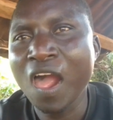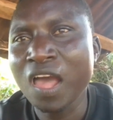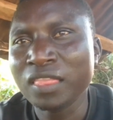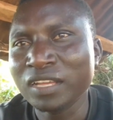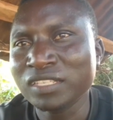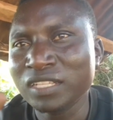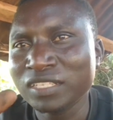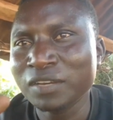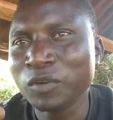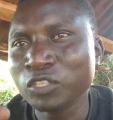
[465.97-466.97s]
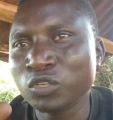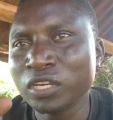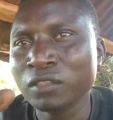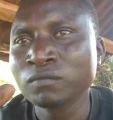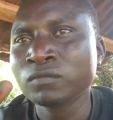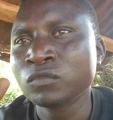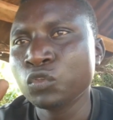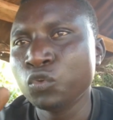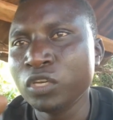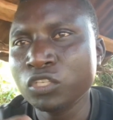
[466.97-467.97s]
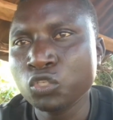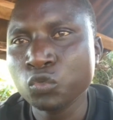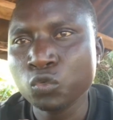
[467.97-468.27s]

that's the time actually you need to